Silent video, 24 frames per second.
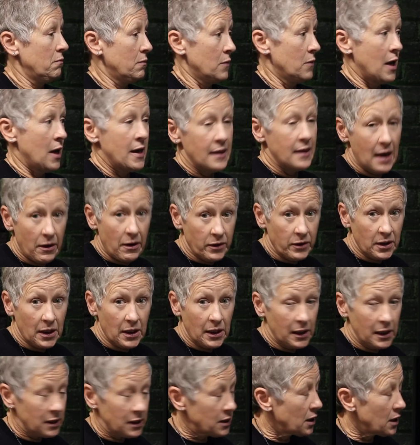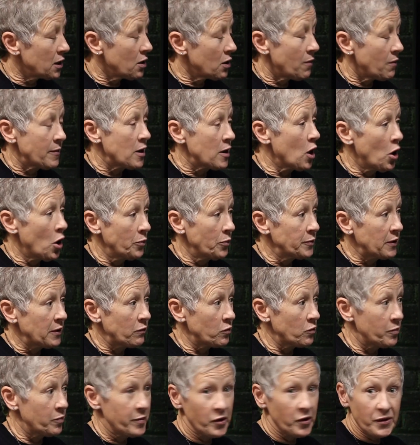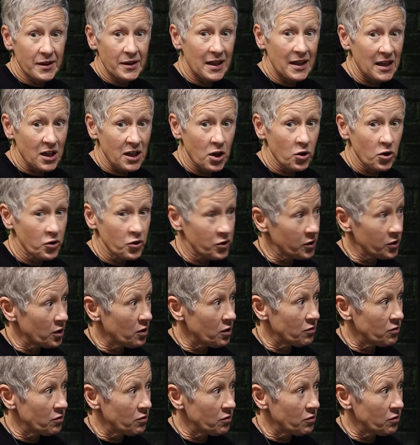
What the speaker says: And that's going to continue. I mean, homes that were built 10 years ago